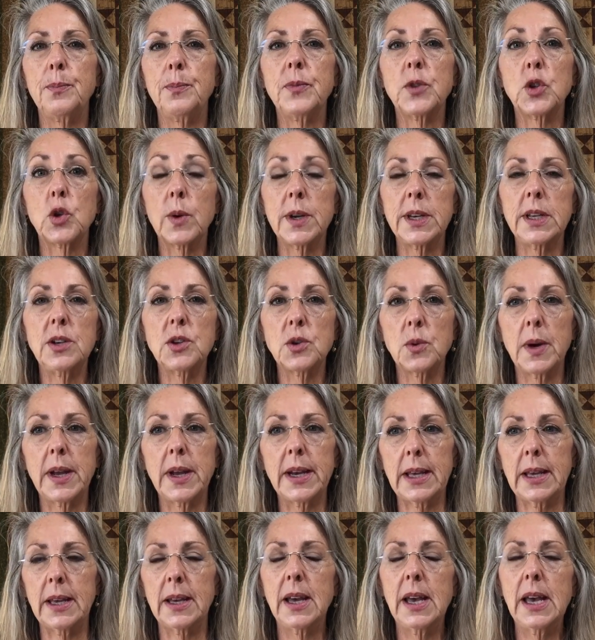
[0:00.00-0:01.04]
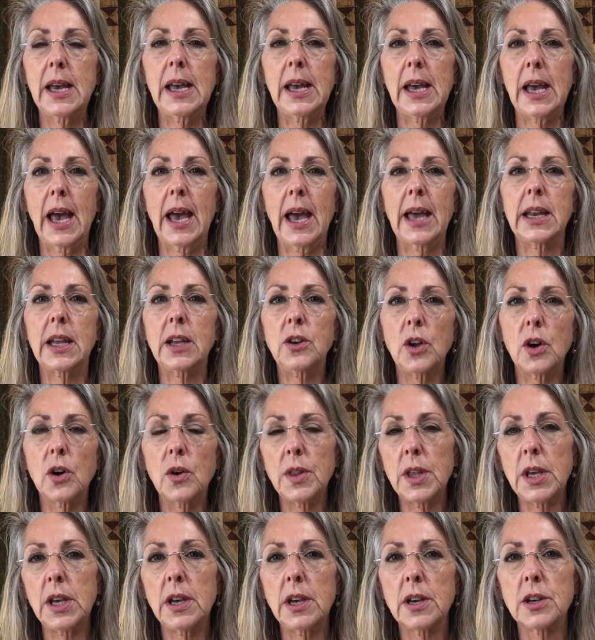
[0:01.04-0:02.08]
2020, and I know
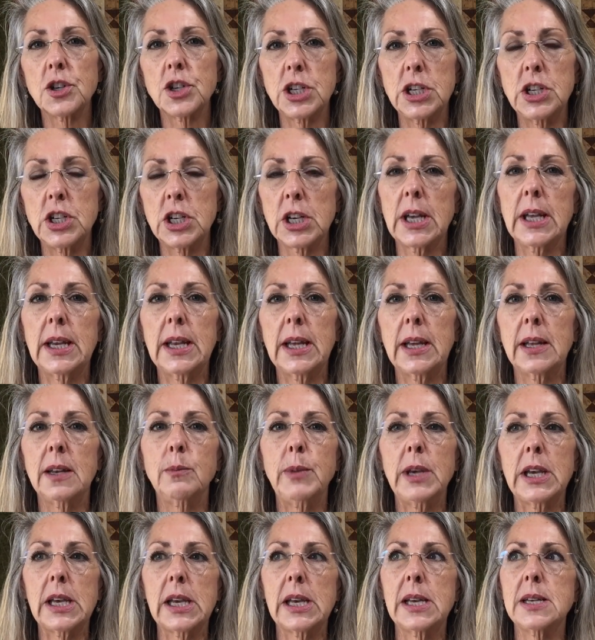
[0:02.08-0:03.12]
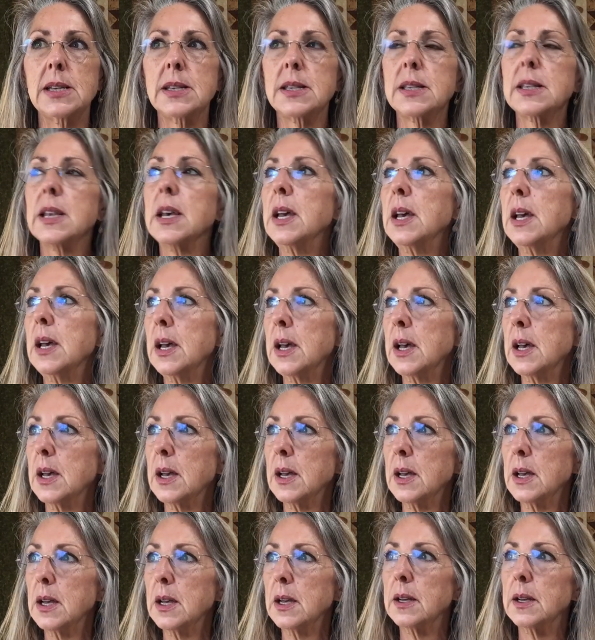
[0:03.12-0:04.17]
the year she took it in because,
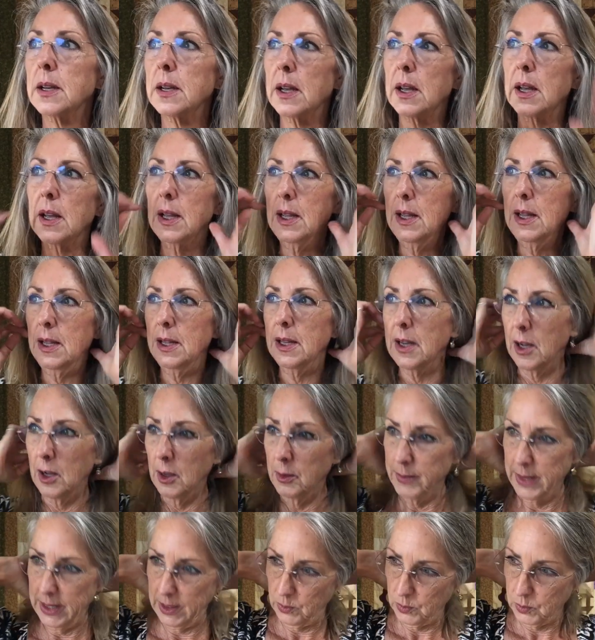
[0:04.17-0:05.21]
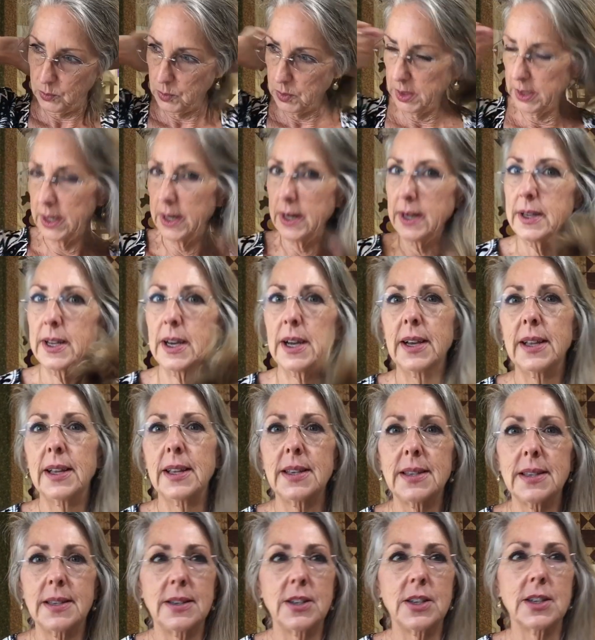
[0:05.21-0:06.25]
oh my word,
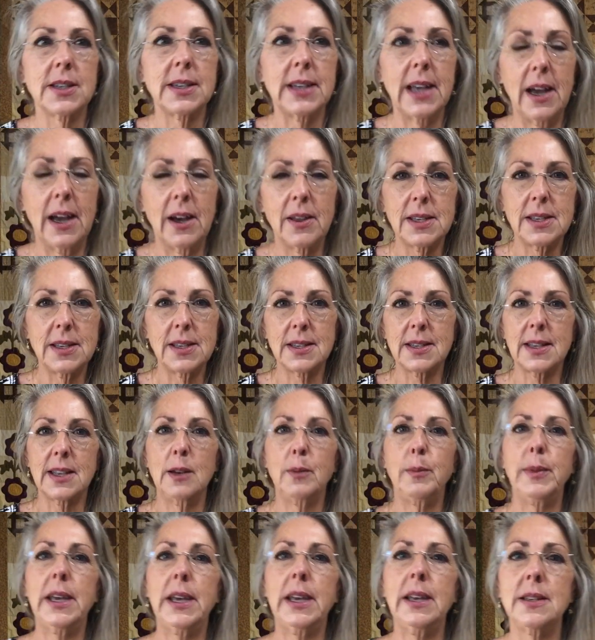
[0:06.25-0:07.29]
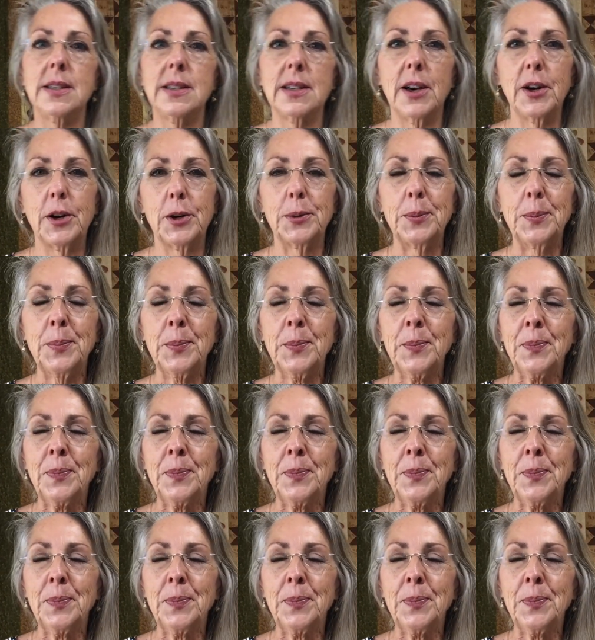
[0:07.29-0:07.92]
this is just how this is going to be. So